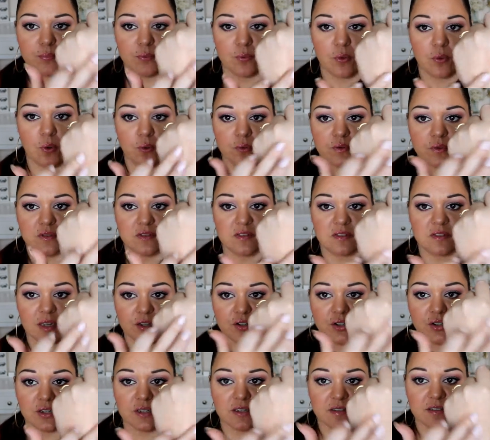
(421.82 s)
bronze,
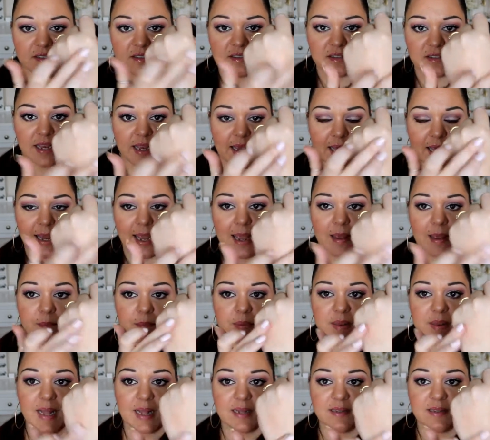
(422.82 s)
and you can see it
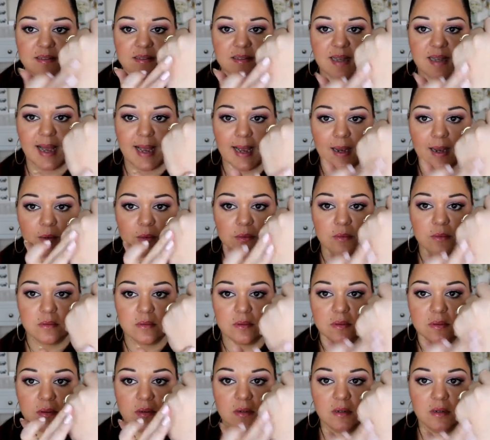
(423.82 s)
blends
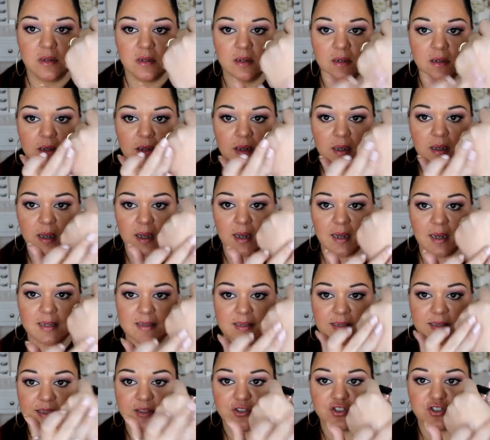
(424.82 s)
out
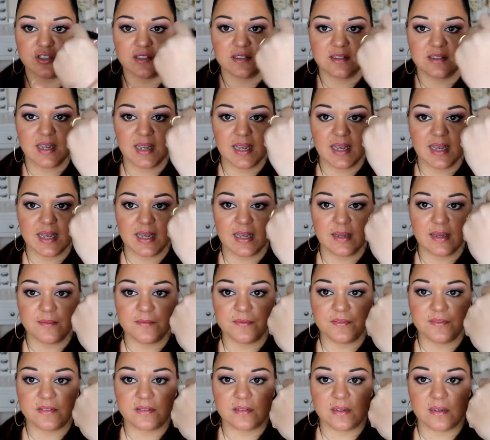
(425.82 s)
and it just
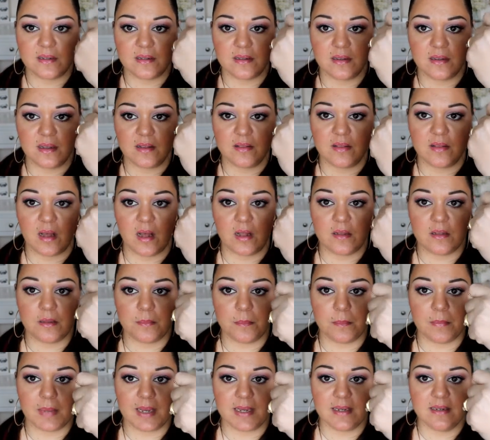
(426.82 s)
gives an
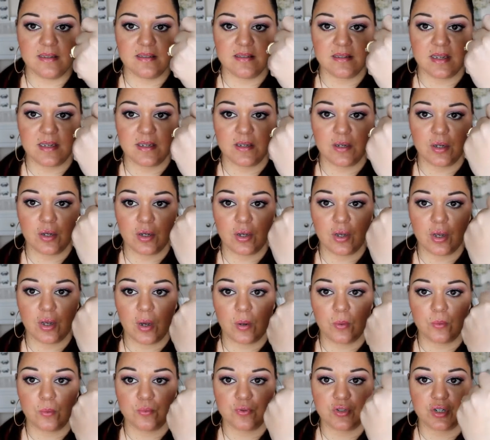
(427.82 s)
amazing
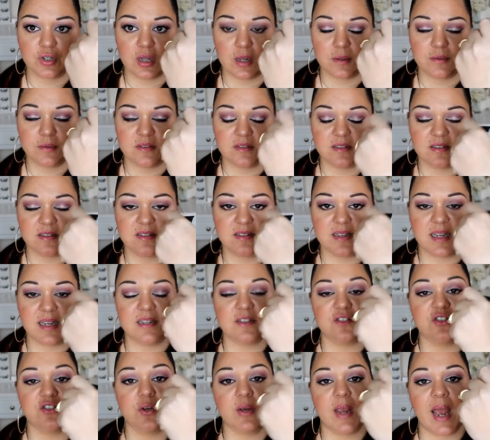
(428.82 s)
gold glow to the
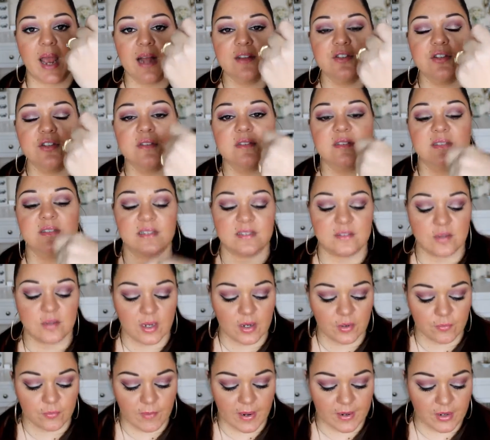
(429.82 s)
skin. So you can use this
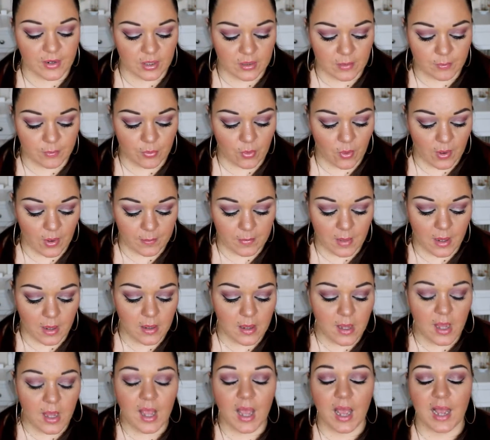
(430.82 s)
like a regular
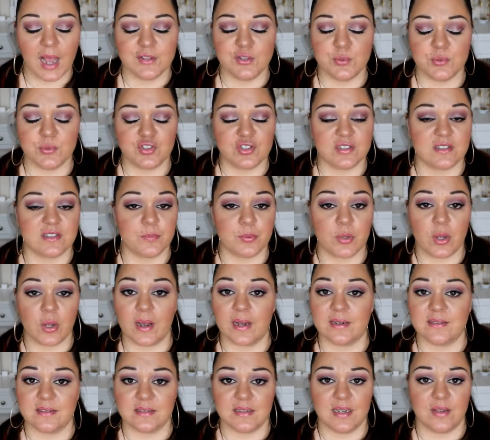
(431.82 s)
primer and you would just apply
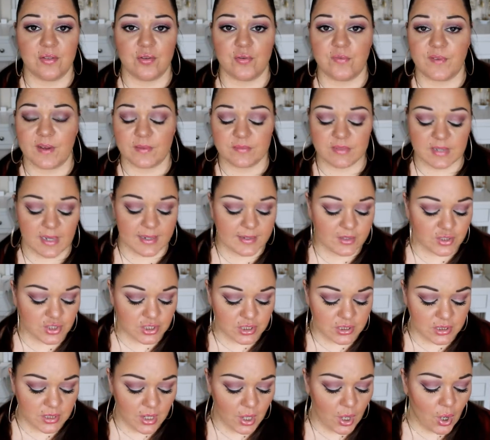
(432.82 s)
it underneath your
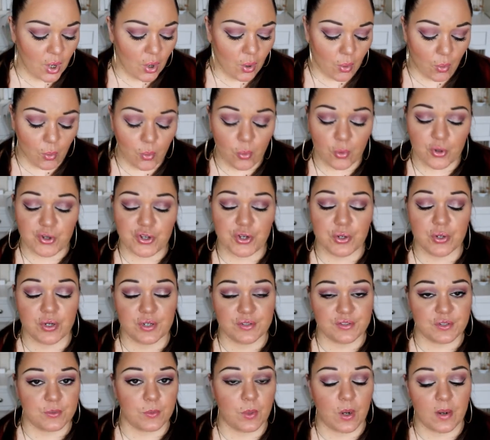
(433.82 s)
foundation, or you
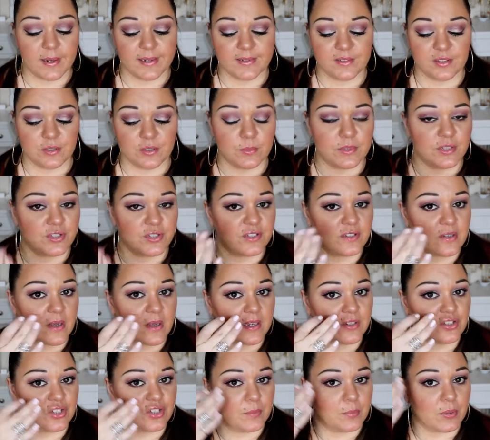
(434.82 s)
can do what I do, which is I
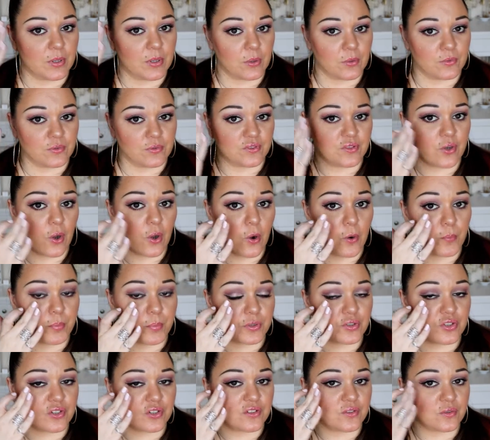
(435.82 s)
actually put it on
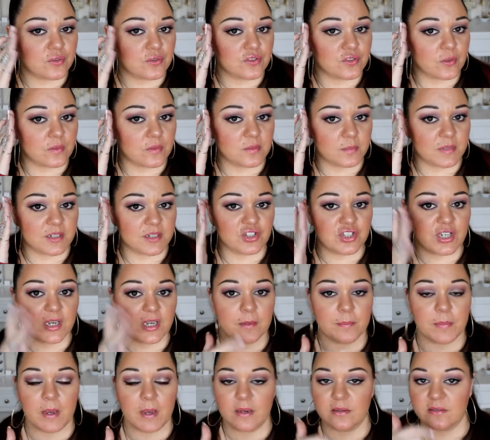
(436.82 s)
top, just on the tops of my
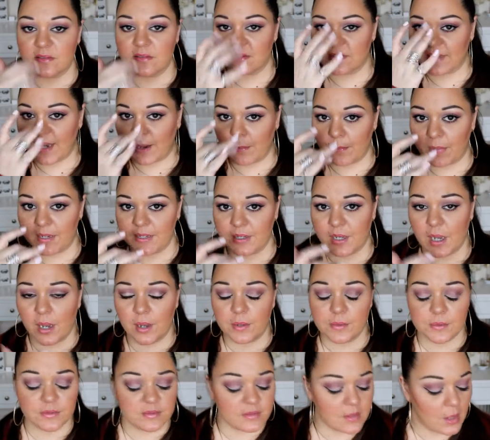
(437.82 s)
cheekbones, down my
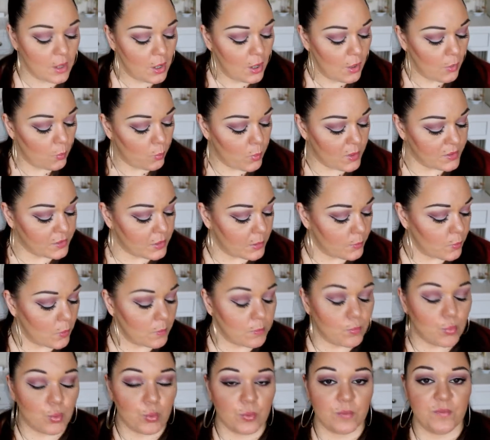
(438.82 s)
nose, when I
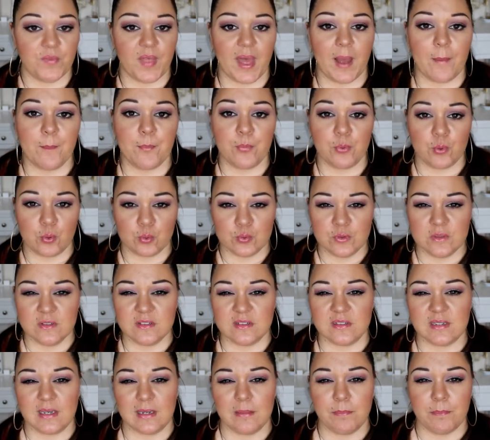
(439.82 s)
want more of that
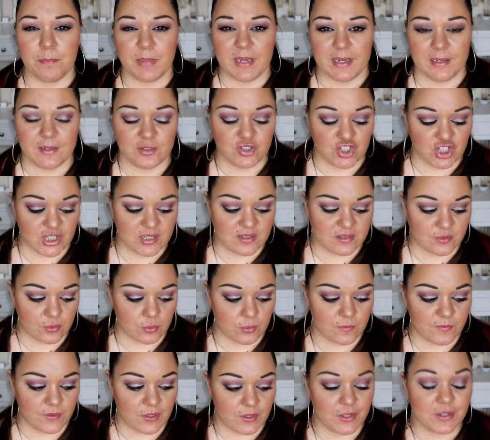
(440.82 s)
bronzy, beachy
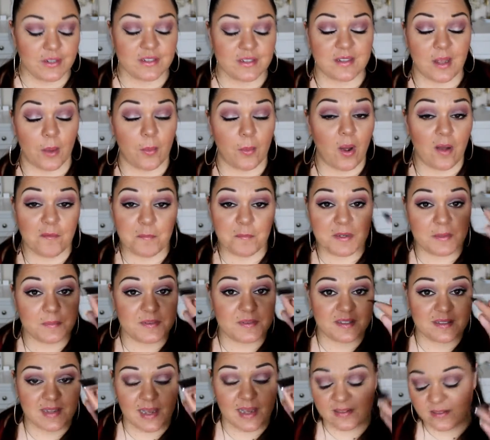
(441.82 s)
sort of look. So I've been
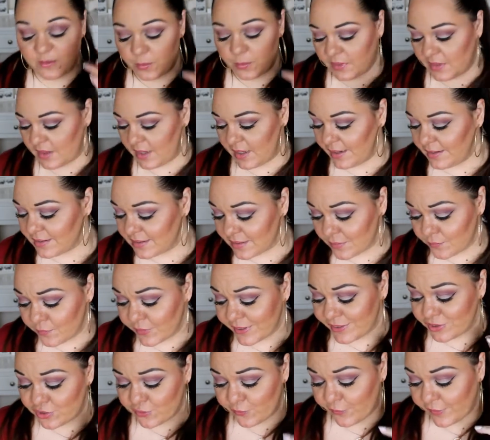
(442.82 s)
obsessed with this and
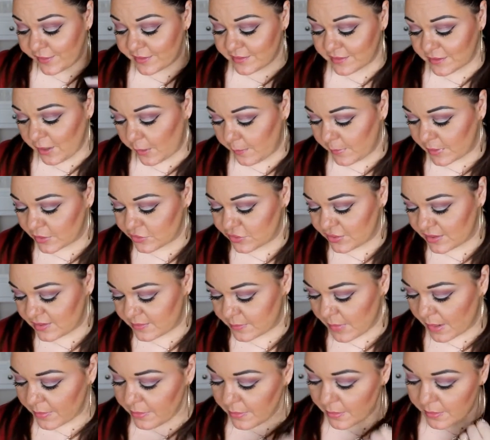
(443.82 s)
reached for it so much
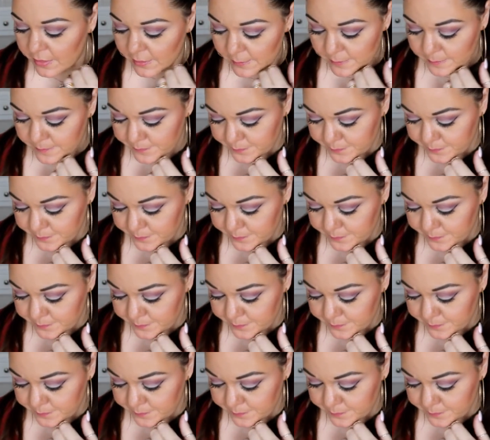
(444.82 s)
this month.